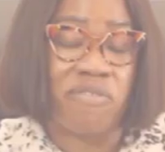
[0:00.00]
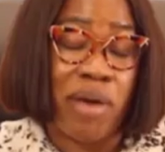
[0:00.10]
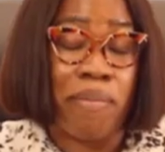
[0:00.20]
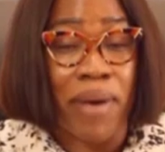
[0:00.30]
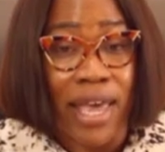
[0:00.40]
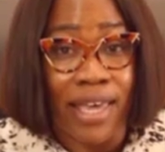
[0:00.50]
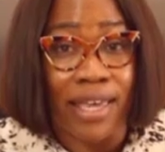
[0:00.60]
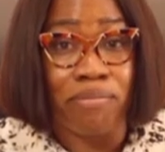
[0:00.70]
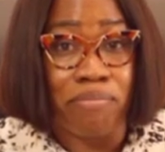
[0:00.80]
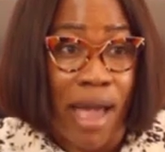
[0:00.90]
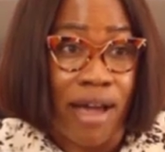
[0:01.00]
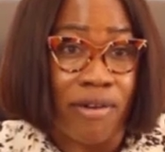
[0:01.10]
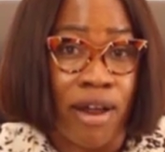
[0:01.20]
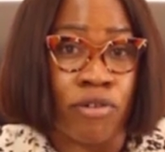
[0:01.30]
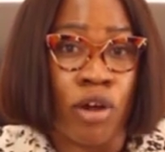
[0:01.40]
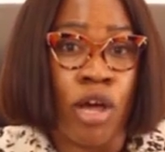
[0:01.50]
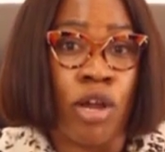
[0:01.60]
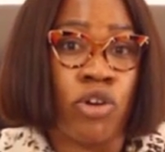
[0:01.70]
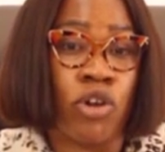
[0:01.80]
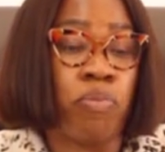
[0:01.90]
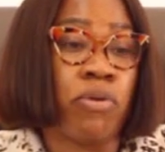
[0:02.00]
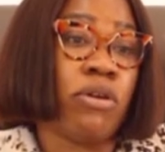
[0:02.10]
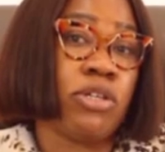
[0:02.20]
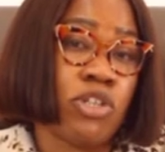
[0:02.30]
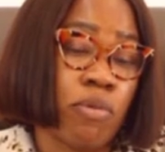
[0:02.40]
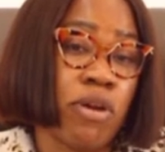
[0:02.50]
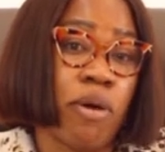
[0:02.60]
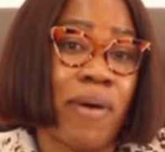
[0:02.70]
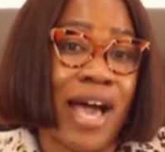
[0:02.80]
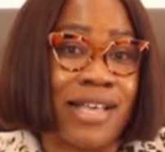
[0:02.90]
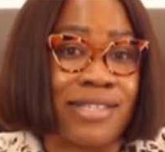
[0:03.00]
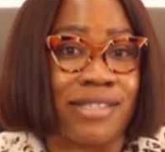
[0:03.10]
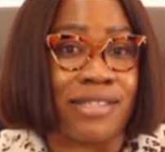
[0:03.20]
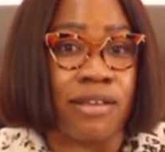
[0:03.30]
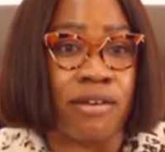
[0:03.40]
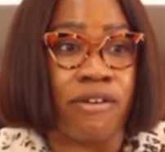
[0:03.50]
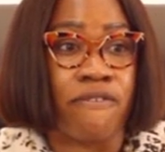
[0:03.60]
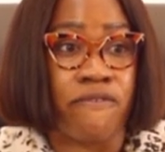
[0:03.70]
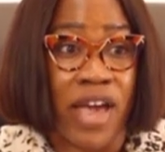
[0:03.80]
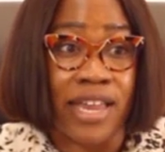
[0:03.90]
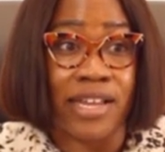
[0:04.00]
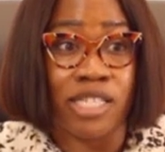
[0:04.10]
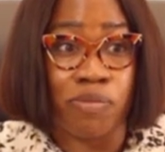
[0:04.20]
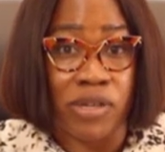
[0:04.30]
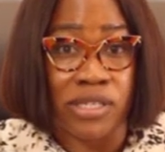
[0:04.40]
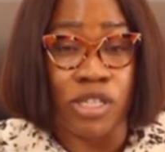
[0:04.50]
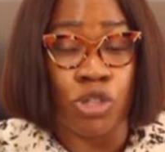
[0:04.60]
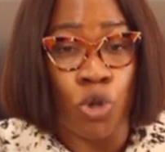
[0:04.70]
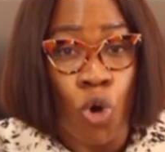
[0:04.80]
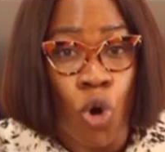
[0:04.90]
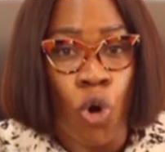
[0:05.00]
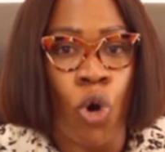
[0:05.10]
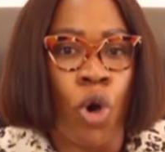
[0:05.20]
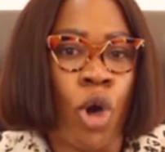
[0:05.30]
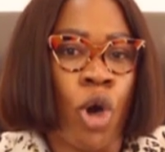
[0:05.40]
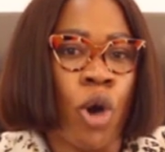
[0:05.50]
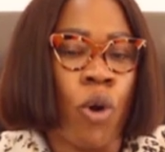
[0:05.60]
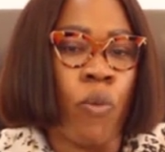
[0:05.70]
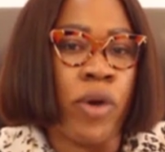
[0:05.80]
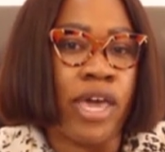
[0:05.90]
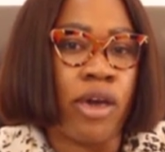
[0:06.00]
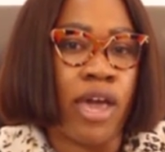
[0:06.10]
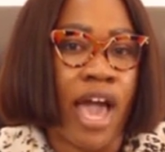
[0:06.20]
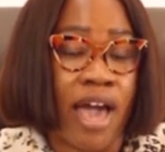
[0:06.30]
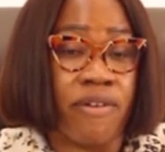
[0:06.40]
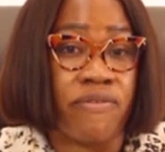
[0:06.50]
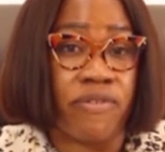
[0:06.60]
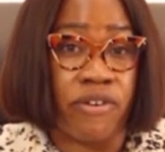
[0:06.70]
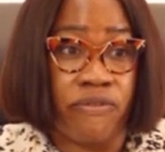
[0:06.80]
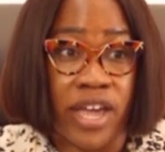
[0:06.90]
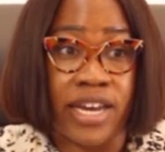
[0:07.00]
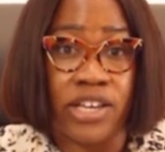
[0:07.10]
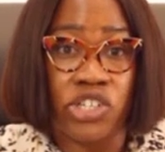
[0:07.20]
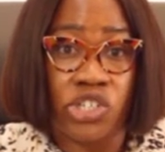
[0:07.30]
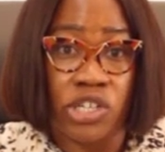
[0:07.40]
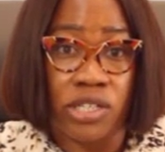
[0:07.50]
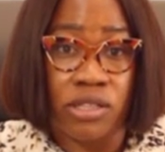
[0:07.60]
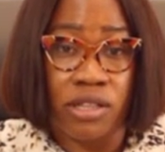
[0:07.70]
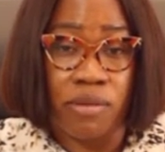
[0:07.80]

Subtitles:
of my banking background, double up as the finance person. Though we have a financial